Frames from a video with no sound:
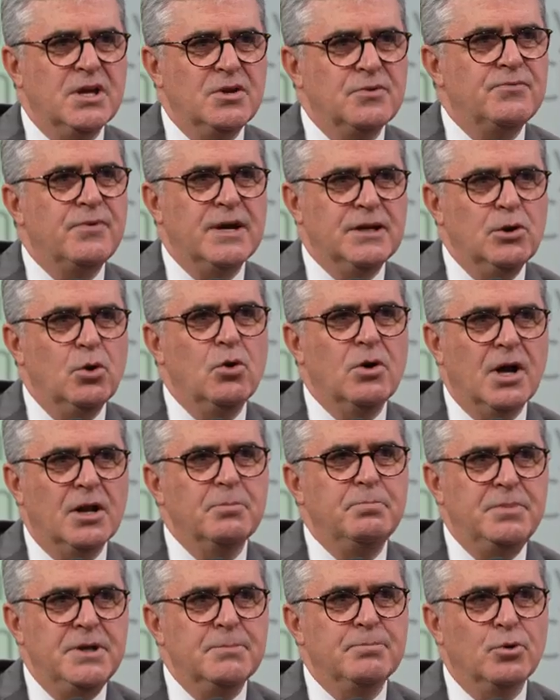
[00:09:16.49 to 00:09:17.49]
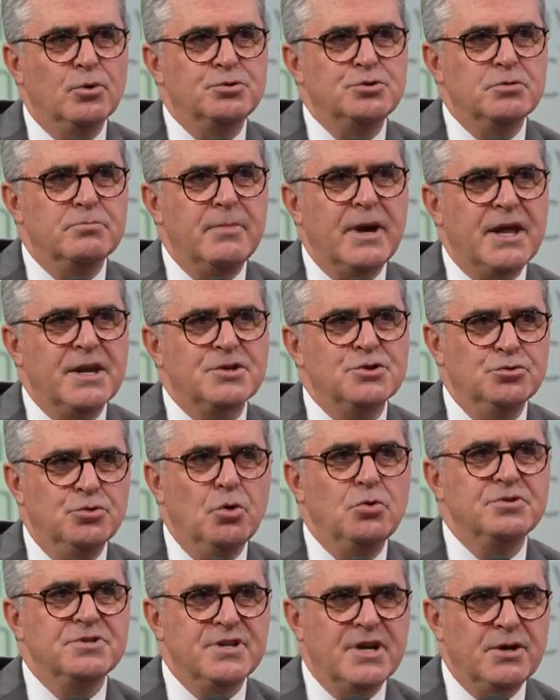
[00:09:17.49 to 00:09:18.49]
can find local people to manage
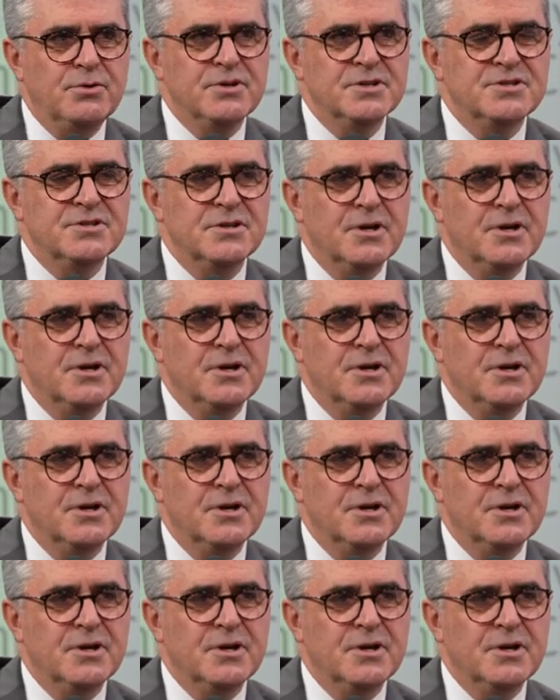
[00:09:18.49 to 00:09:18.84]
those areas.